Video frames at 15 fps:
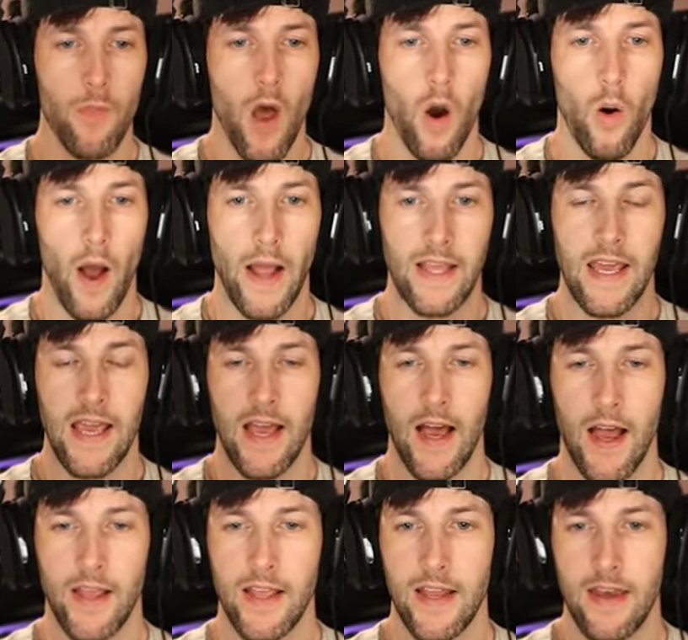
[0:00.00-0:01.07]
No, I
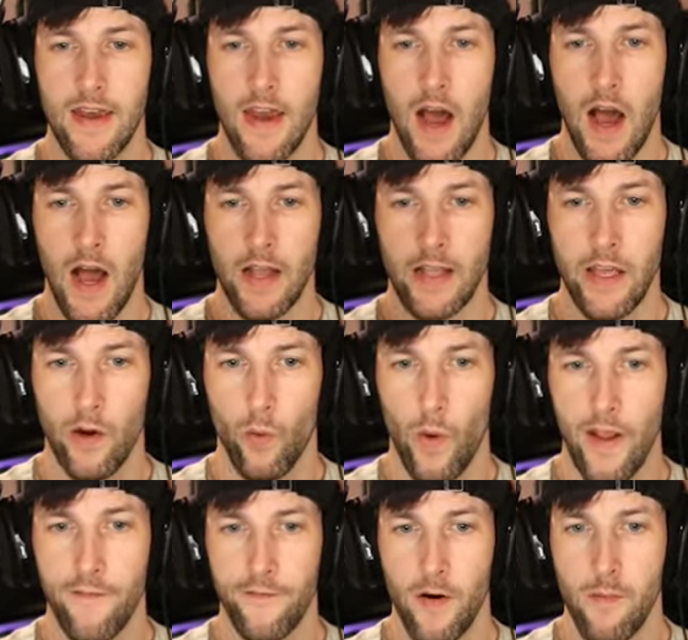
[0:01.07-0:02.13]
can't. I cannot get
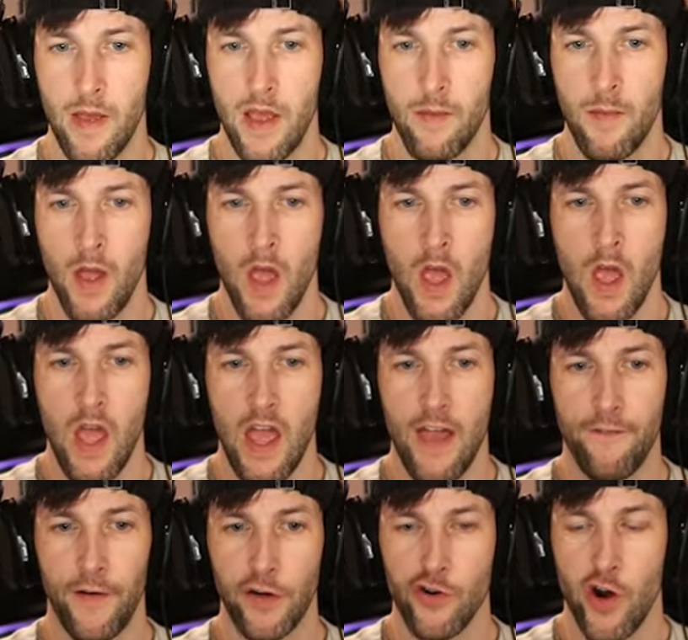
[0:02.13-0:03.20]
away from him
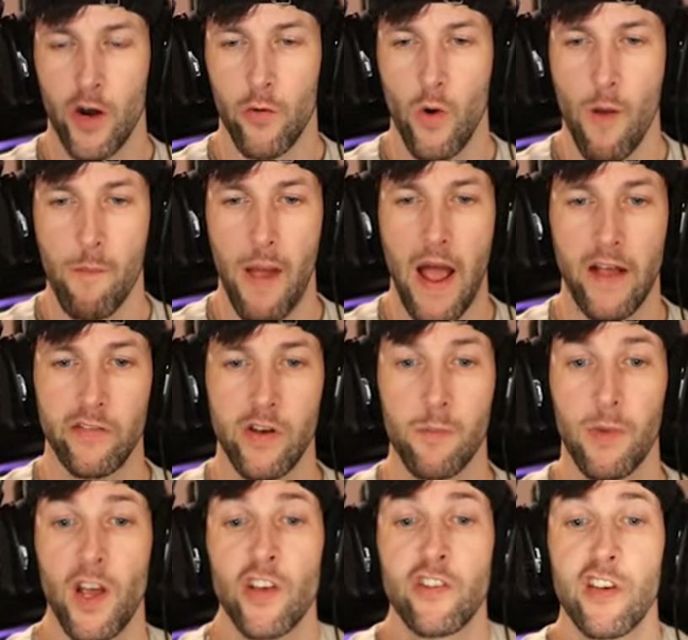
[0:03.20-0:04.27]
if I try to run past
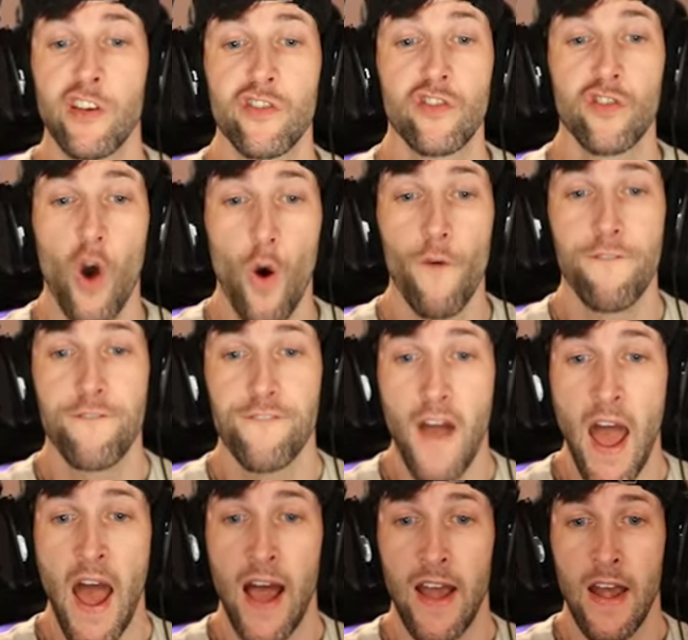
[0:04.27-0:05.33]
him because he's so
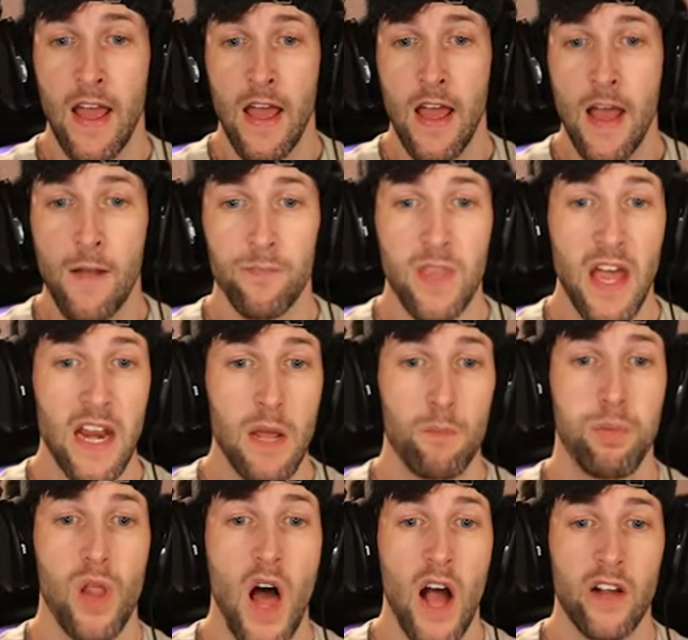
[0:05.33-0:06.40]
fat that he
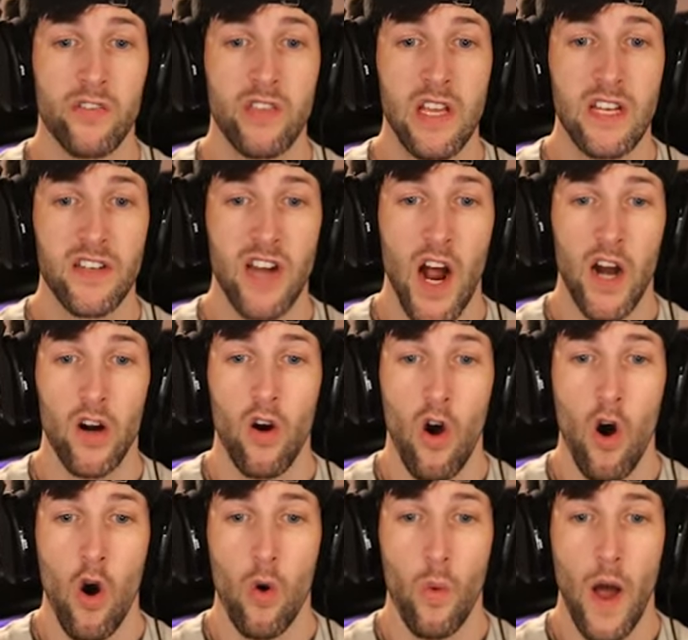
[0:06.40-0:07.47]
blocks the entire
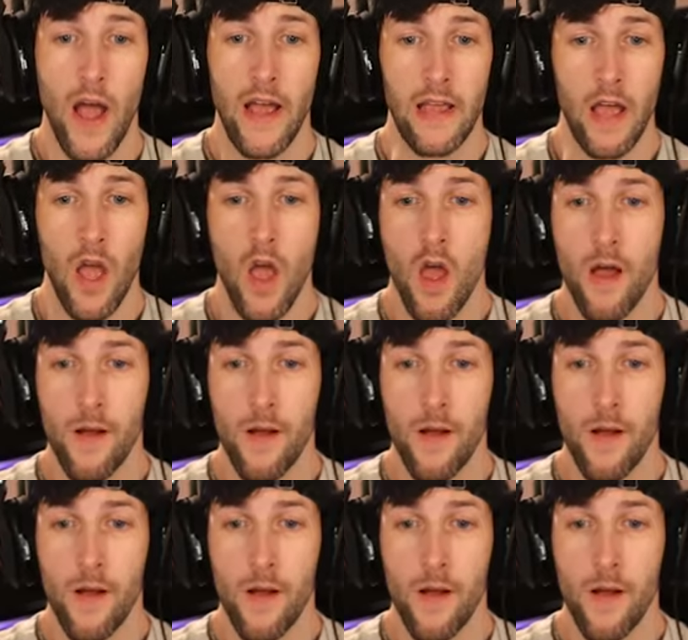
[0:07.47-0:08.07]
hallway.